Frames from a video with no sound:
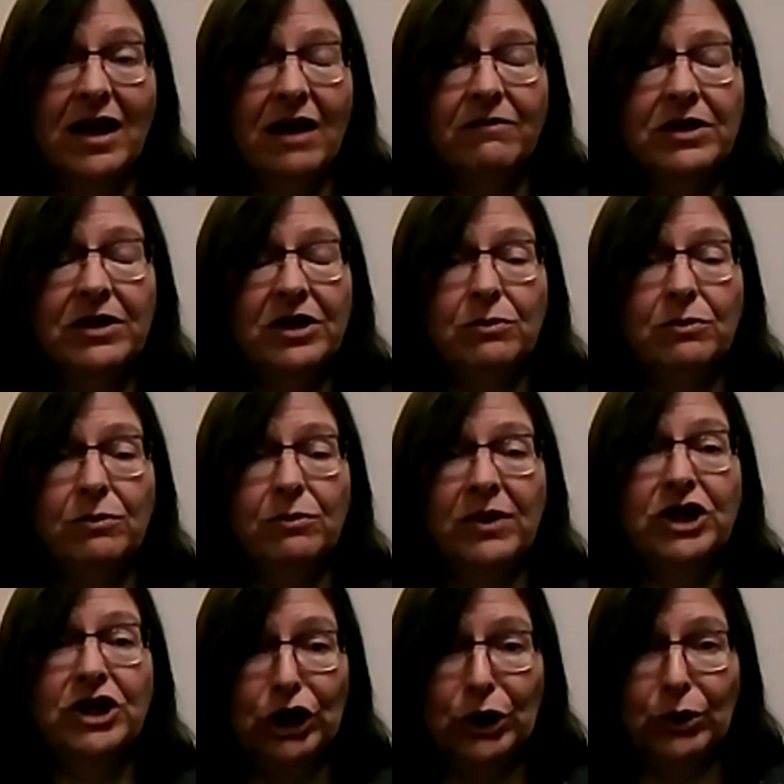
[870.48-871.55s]
Everything
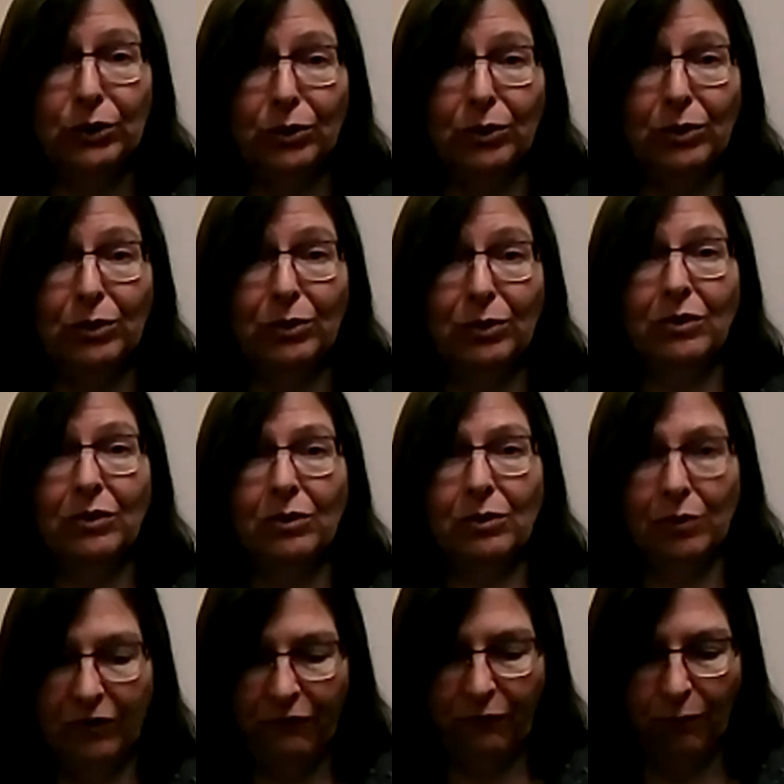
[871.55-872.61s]
we do,
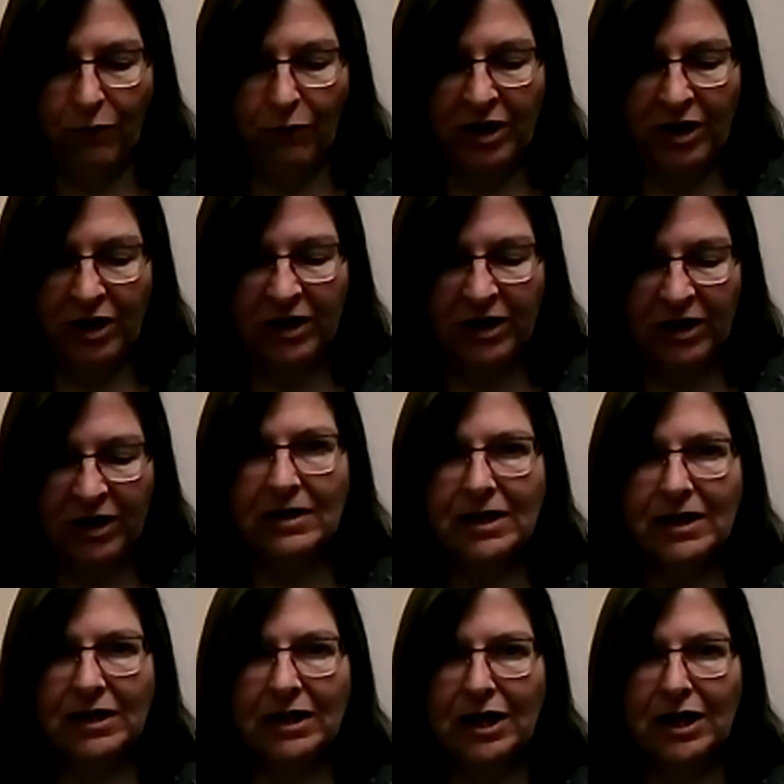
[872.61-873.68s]
if one of us
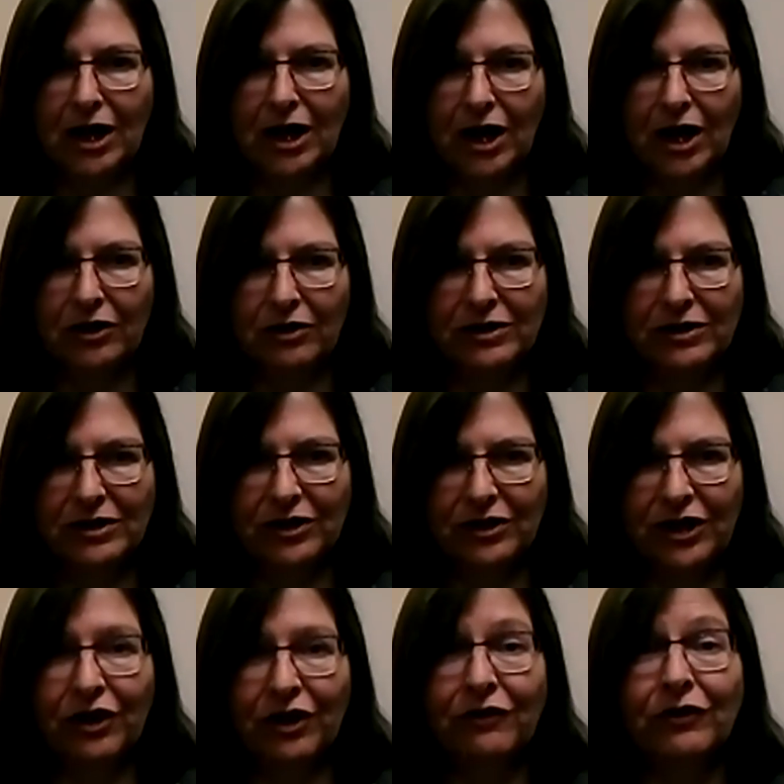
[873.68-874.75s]
does it, the other is
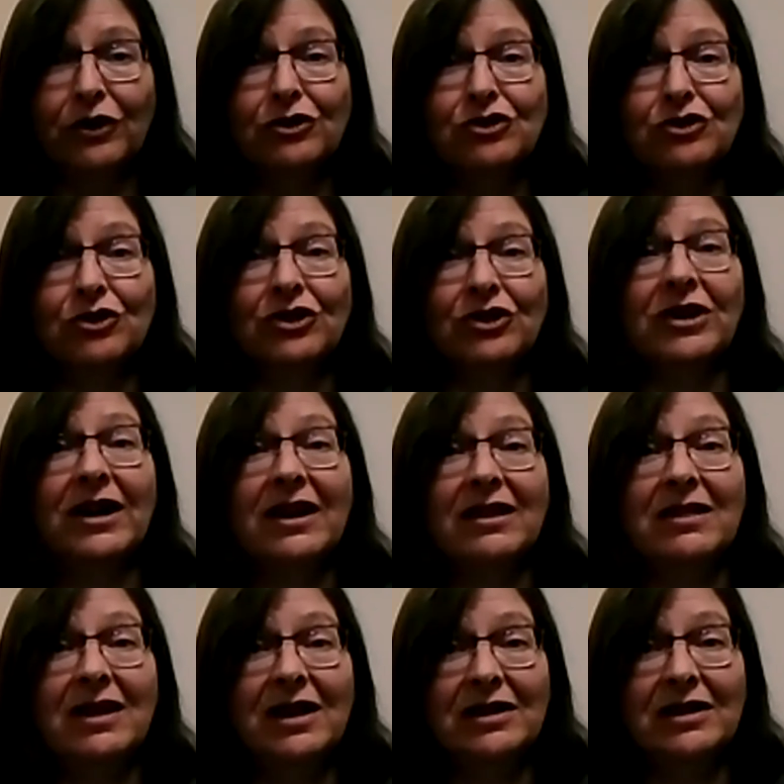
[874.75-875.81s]
looking over our shoulder
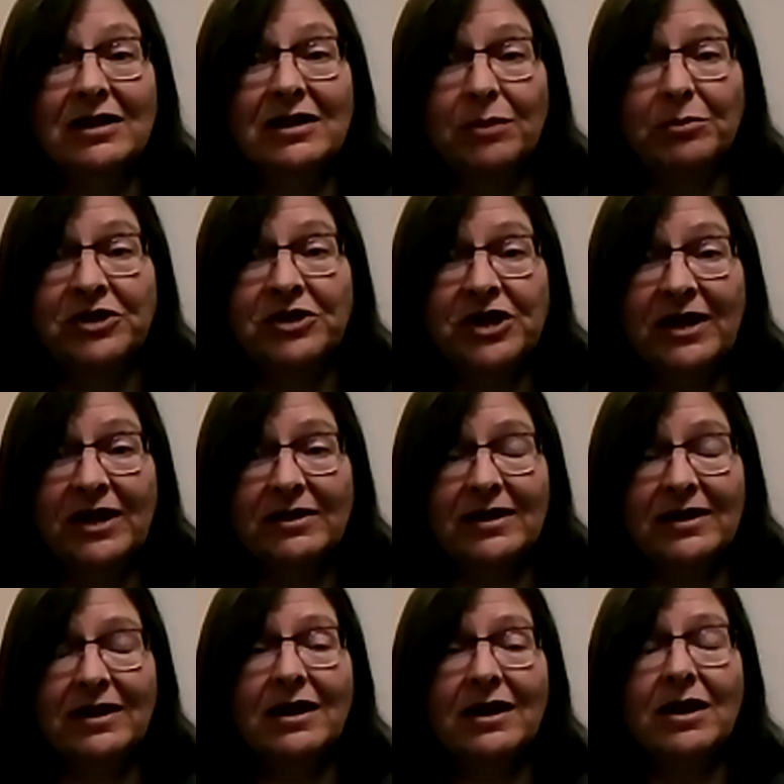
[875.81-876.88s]
and then double checks
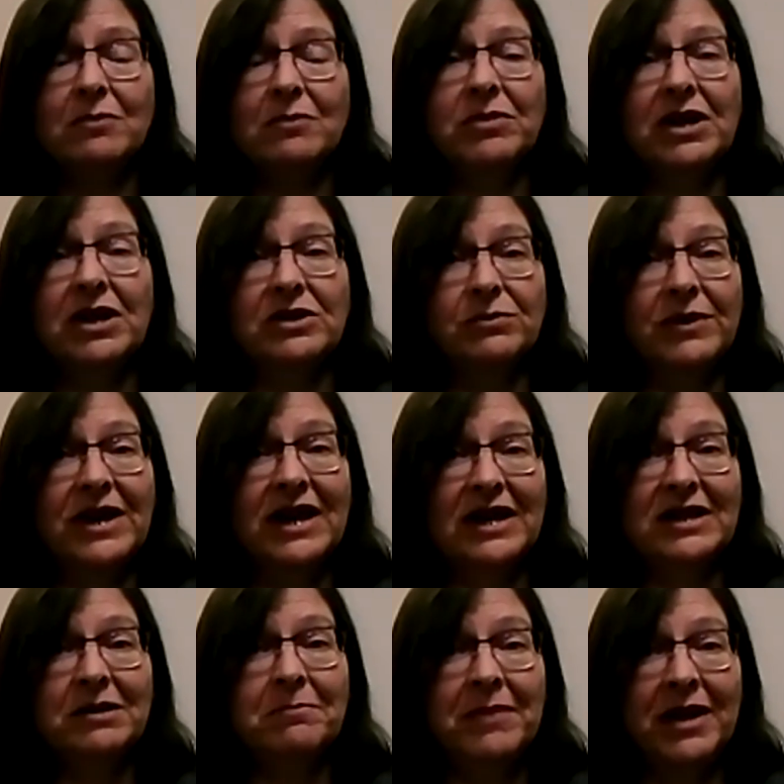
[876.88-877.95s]
it, because we need
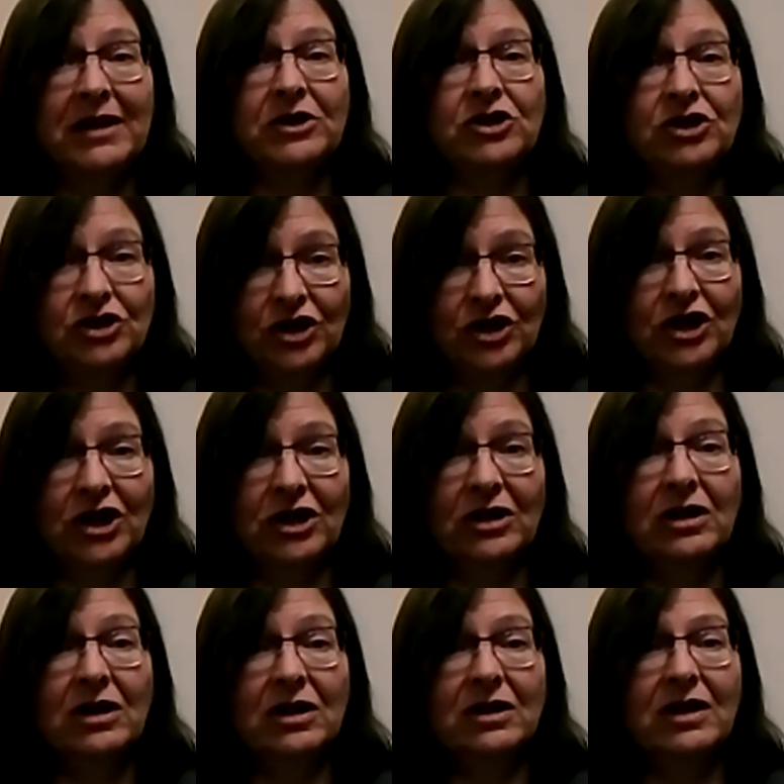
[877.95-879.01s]
to make
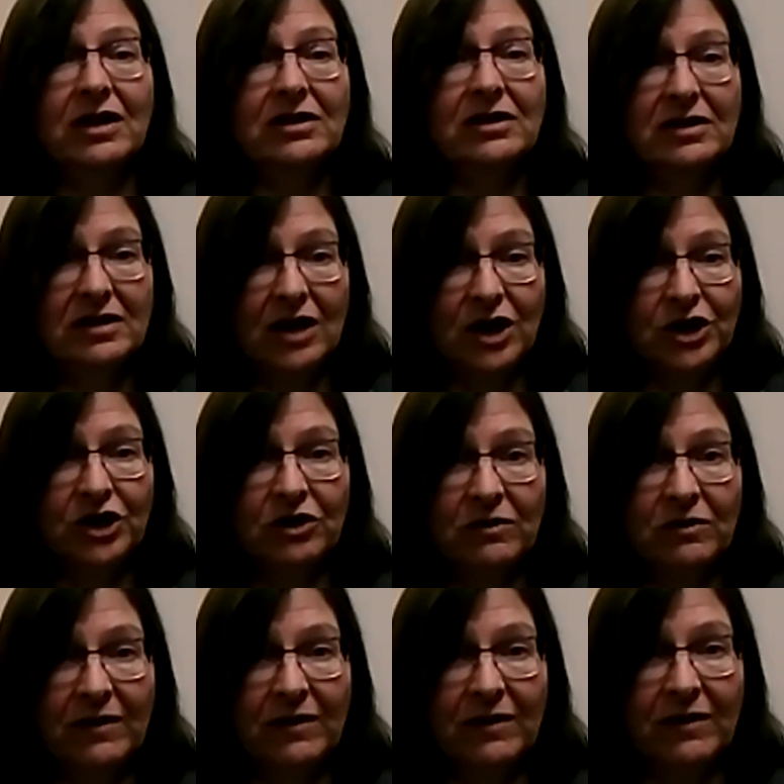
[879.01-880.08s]
sure that it's done
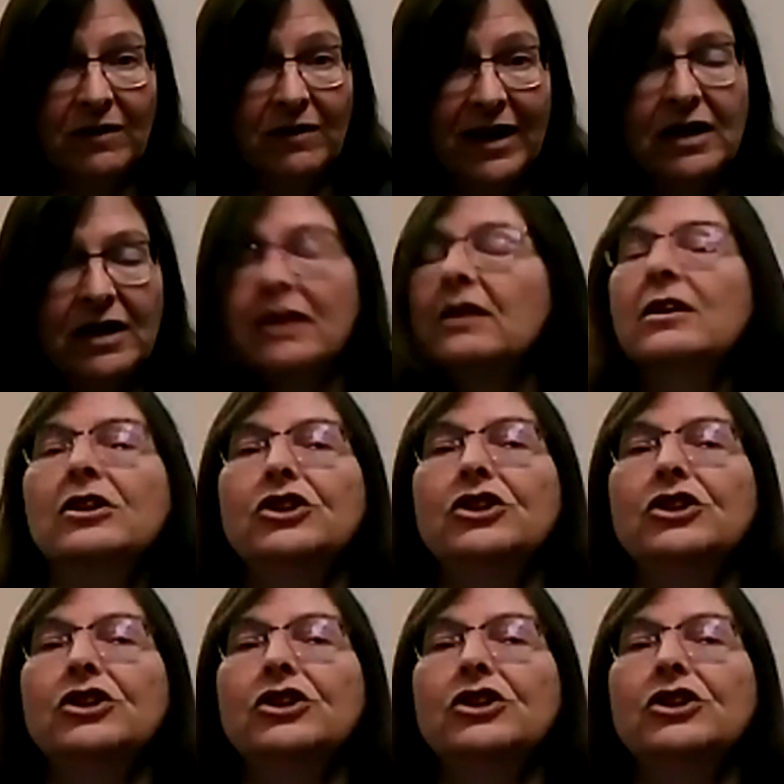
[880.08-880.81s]
correctly.